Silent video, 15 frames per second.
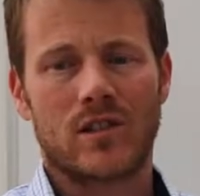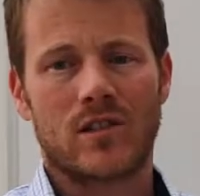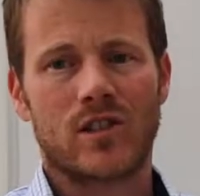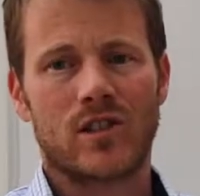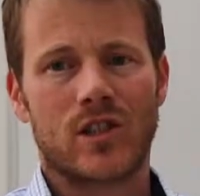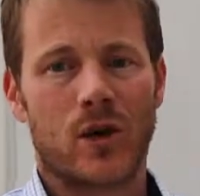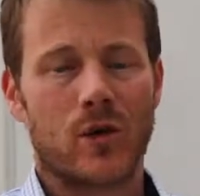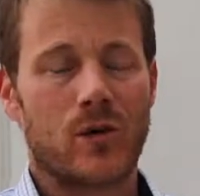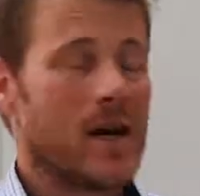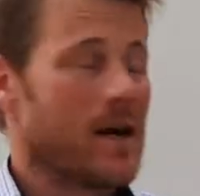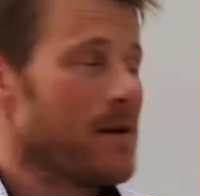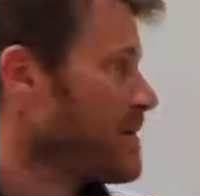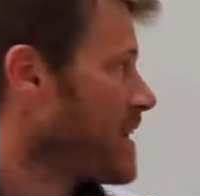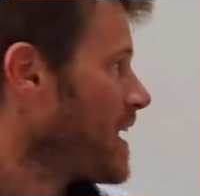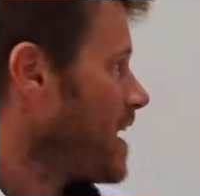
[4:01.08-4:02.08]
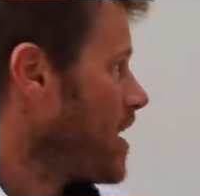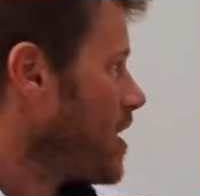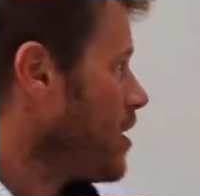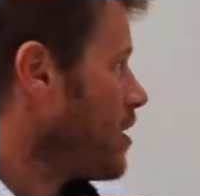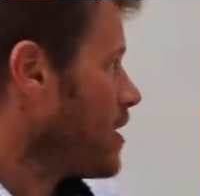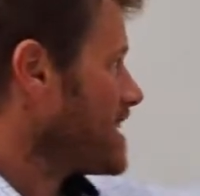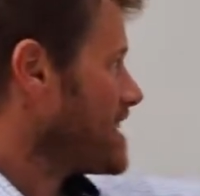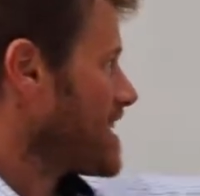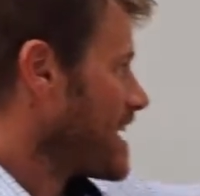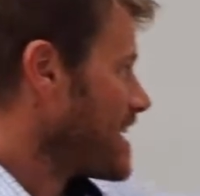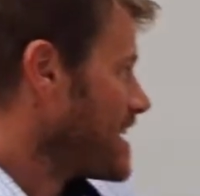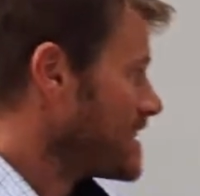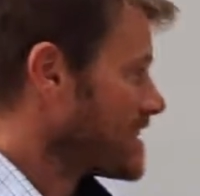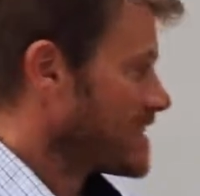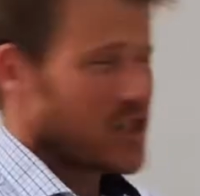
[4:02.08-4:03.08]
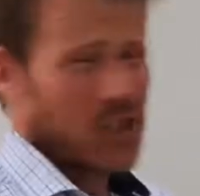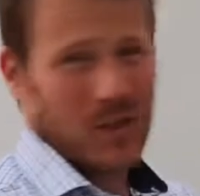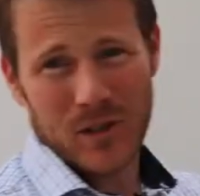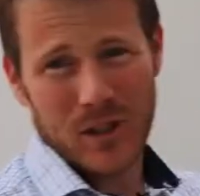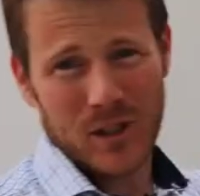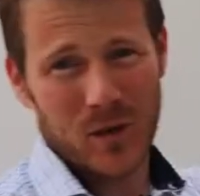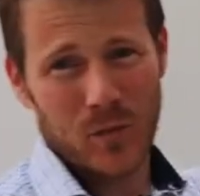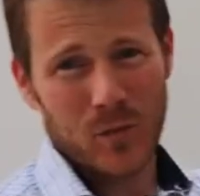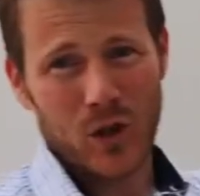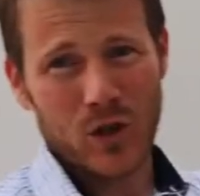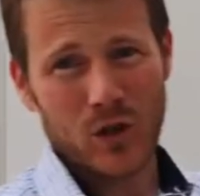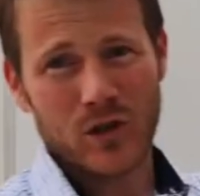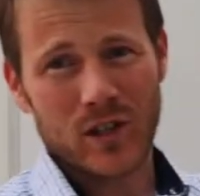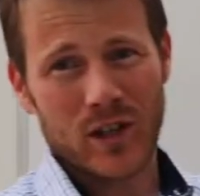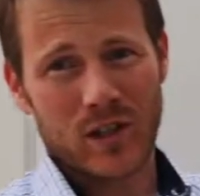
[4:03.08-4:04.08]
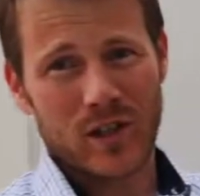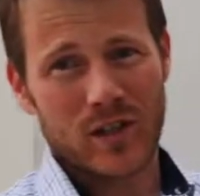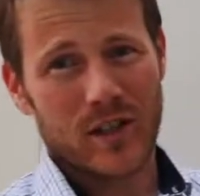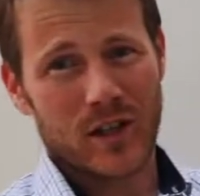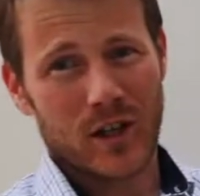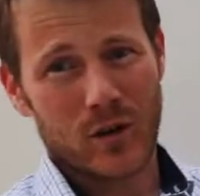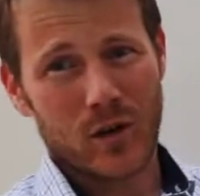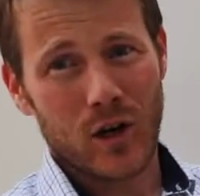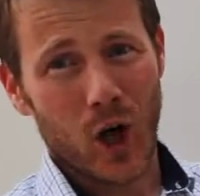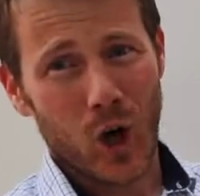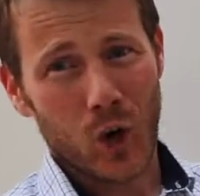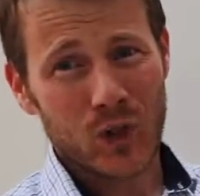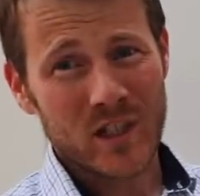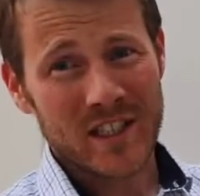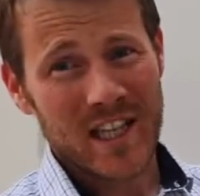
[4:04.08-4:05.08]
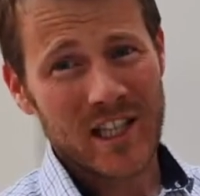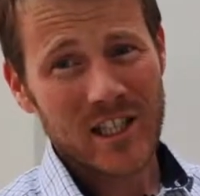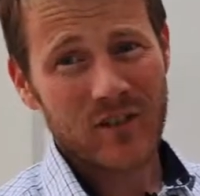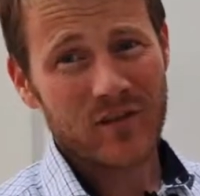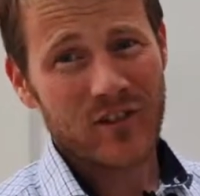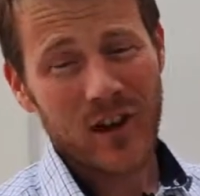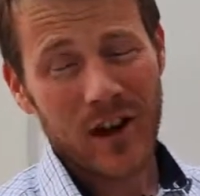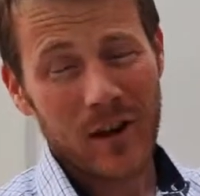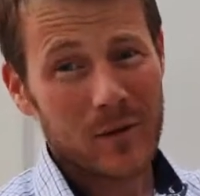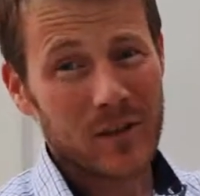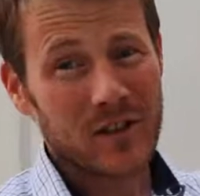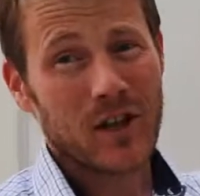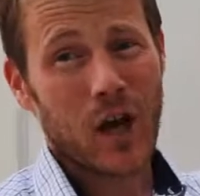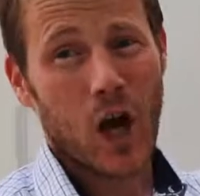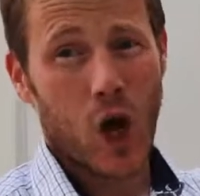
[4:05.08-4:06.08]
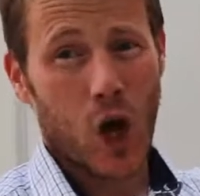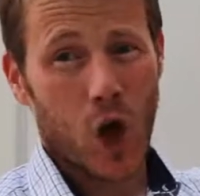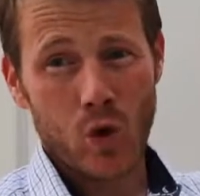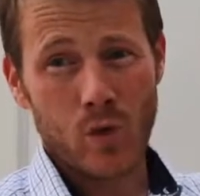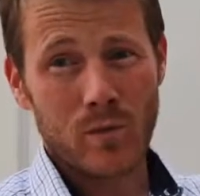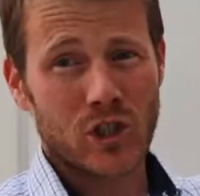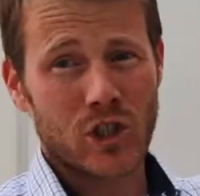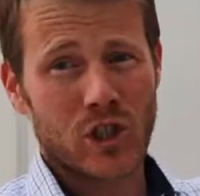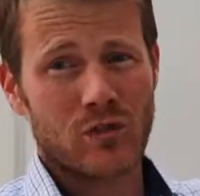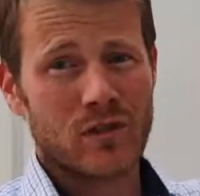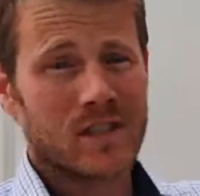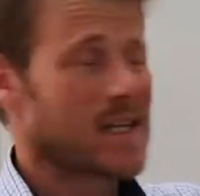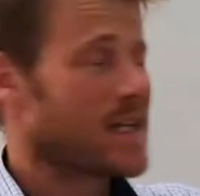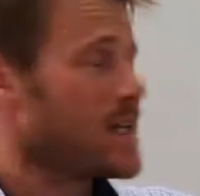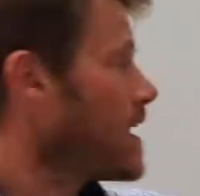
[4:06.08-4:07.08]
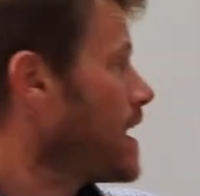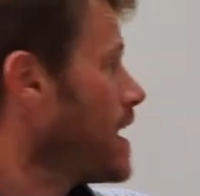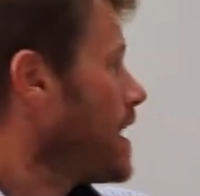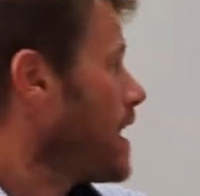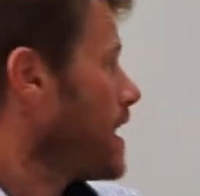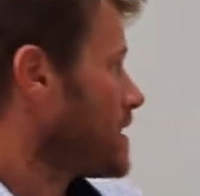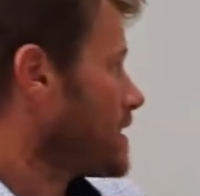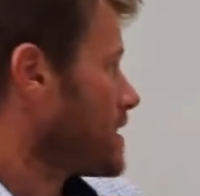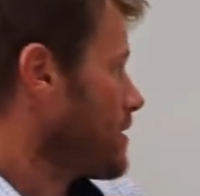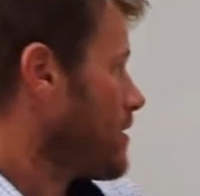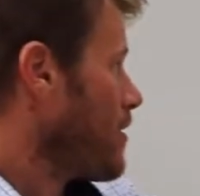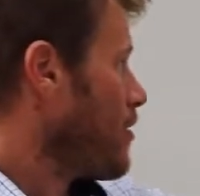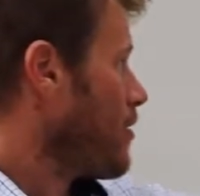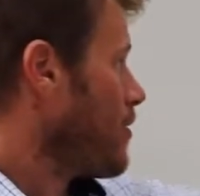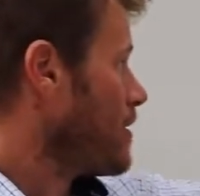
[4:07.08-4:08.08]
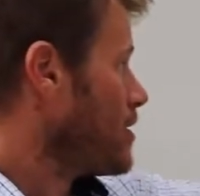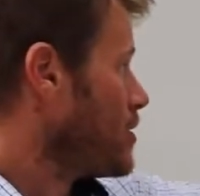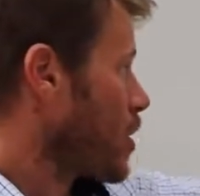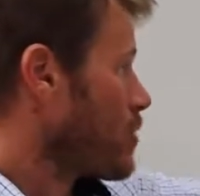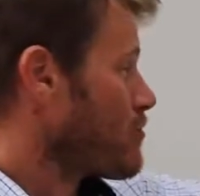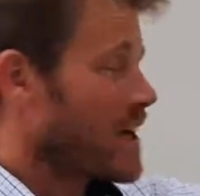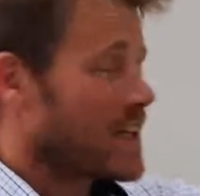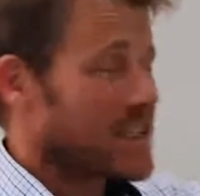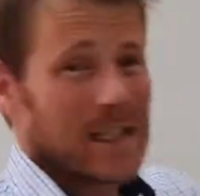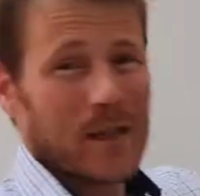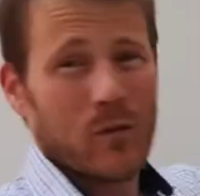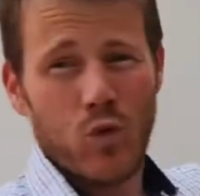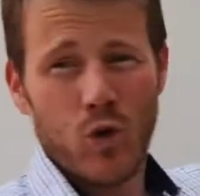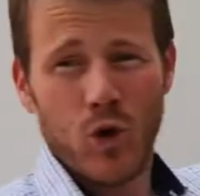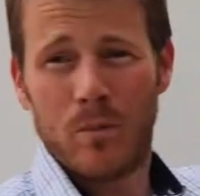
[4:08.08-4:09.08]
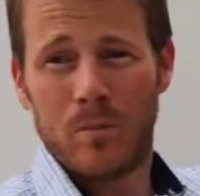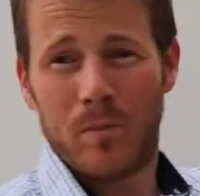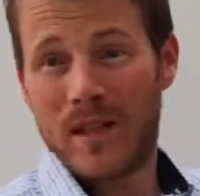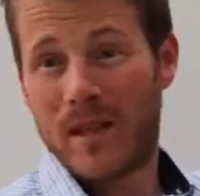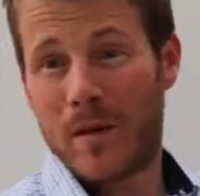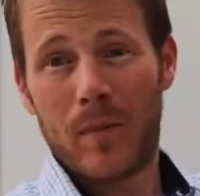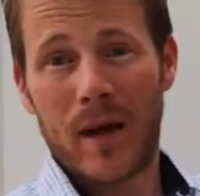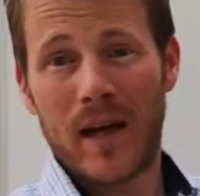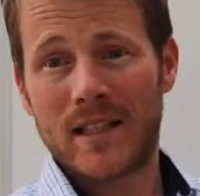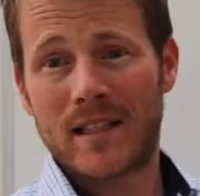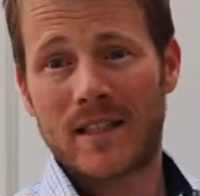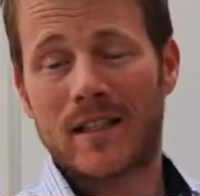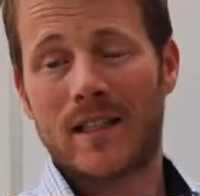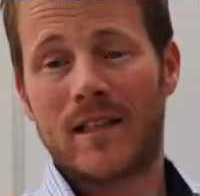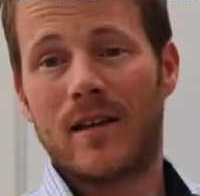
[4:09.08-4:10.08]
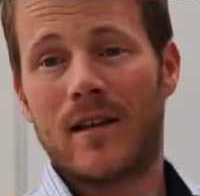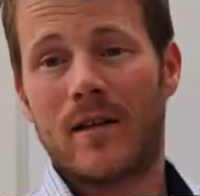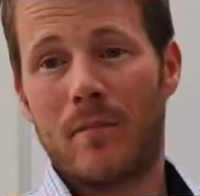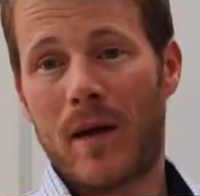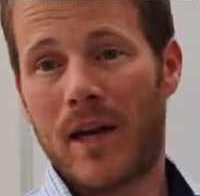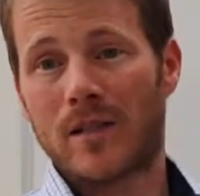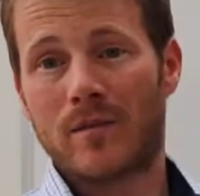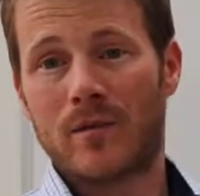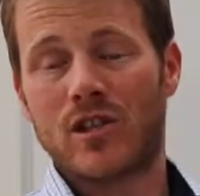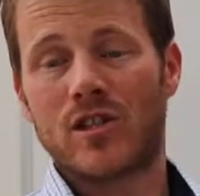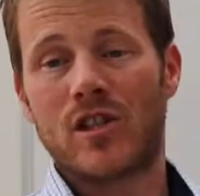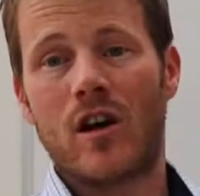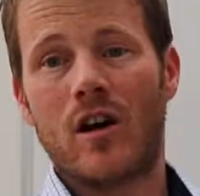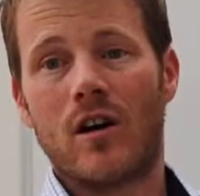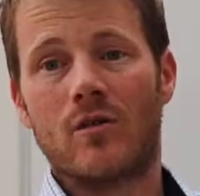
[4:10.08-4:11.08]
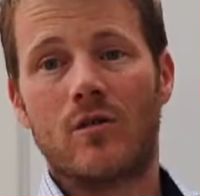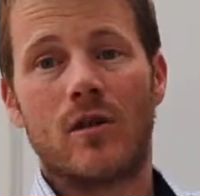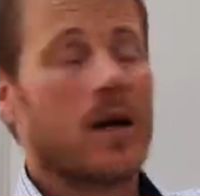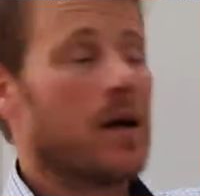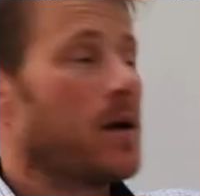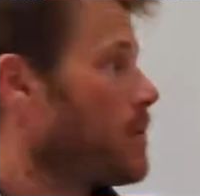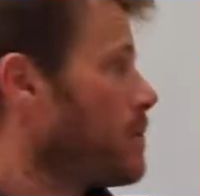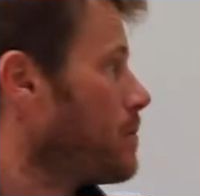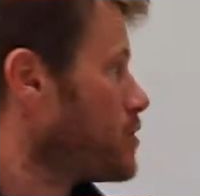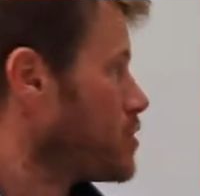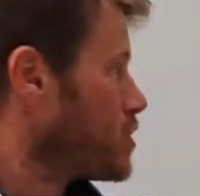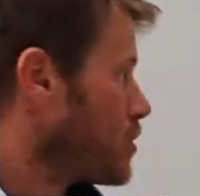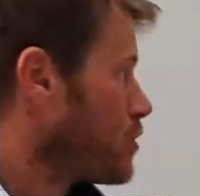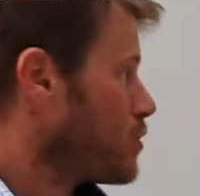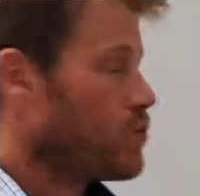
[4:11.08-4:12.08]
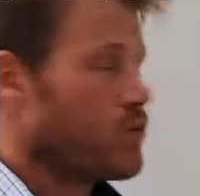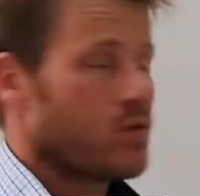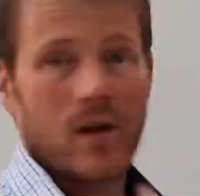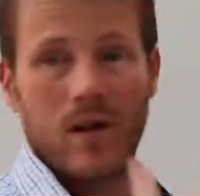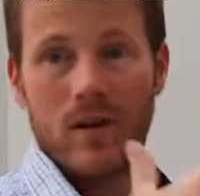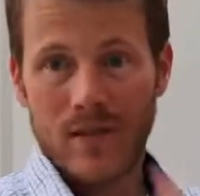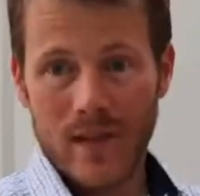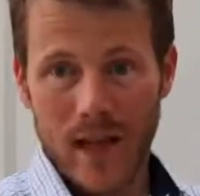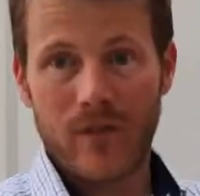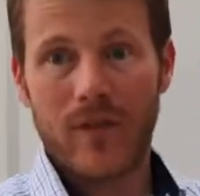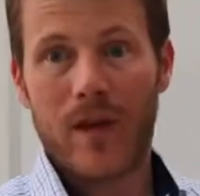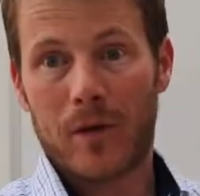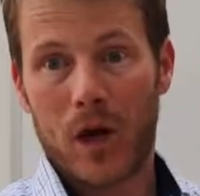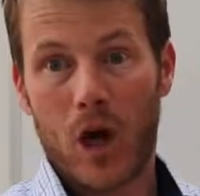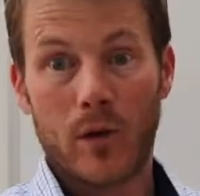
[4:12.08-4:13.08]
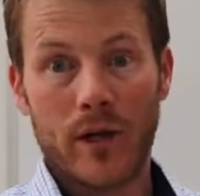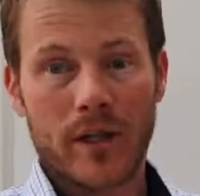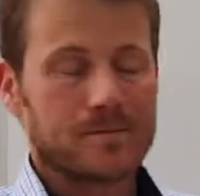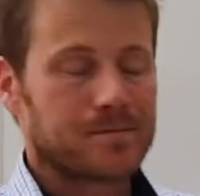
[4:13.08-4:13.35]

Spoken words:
So early days in terms of someone who's like, you know, low stage of development, low maturity, is that directing would be the best management style to get them going.